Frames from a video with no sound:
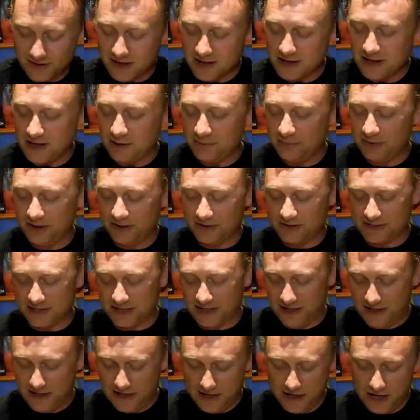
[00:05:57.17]
But
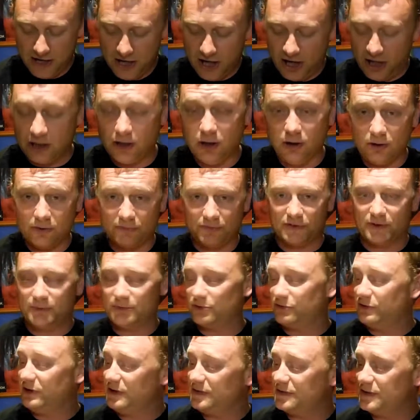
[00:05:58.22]
a lot of them
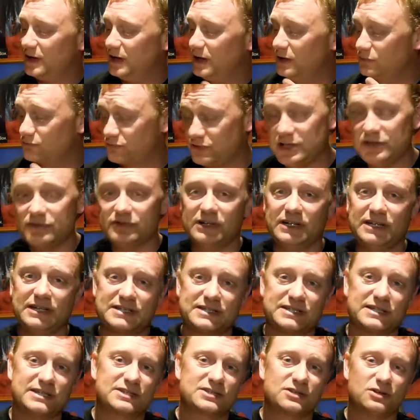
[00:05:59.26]
are either
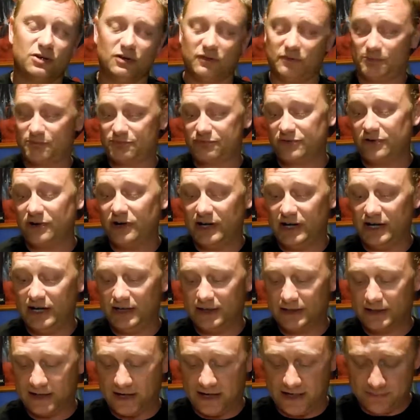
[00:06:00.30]
re-releases of
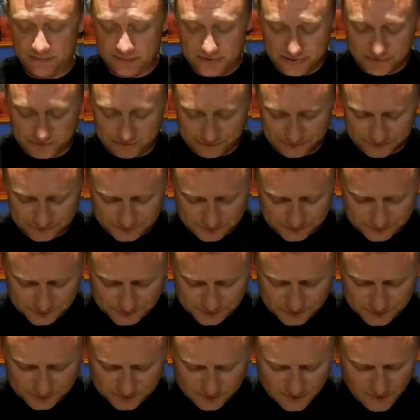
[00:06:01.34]
prior games.
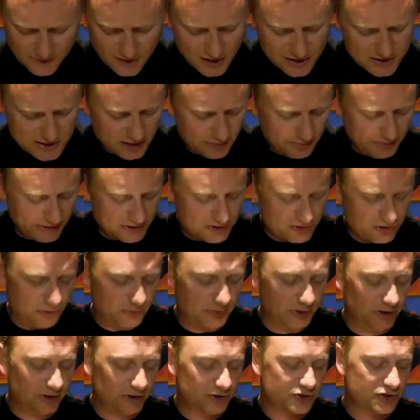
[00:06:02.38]
So Big
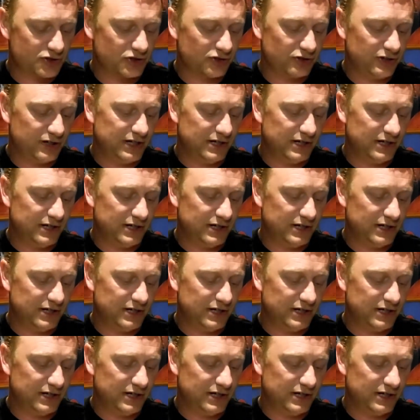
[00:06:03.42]
Trouble in Little China